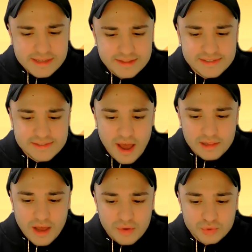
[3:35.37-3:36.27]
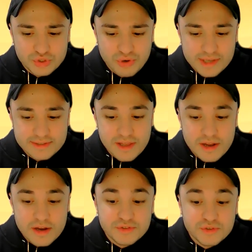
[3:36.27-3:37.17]
this dialogue was
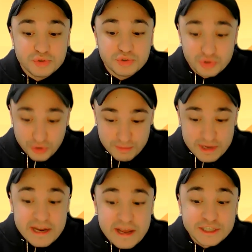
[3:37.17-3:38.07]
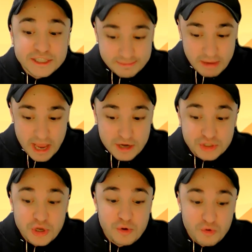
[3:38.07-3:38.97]
translated into German, Spanish,
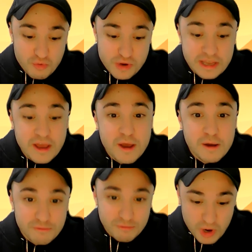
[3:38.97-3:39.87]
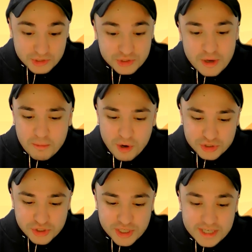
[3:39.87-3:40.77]
Greek, French,
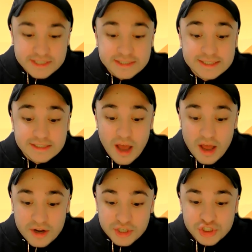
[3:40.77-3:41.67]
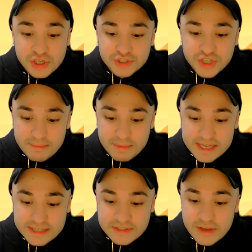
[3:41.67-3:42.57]
Portuguese, Scottish,
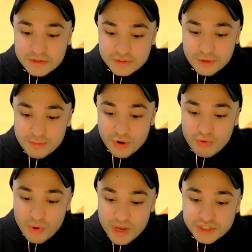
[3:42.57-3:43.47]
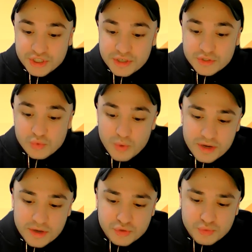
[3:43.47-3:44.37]
Japanese, Serbo-Croatian,
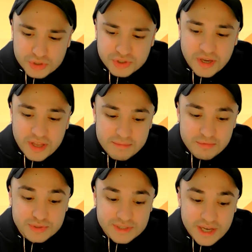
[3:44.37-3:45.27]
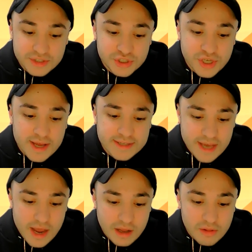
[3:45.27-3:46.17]
Swedish, Russian, Hebrew, Czech,
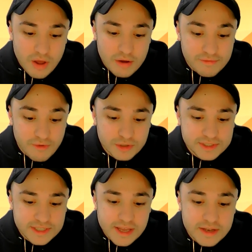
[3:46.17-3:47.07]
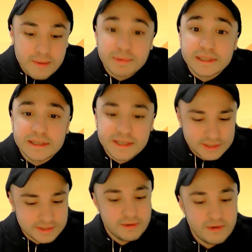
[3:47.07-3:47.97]
Tagalog, Farsi, and
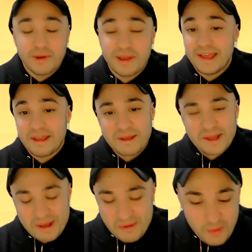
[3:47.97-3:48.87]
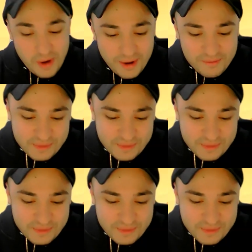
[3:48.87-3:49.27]
Nepalese. Okay, wow.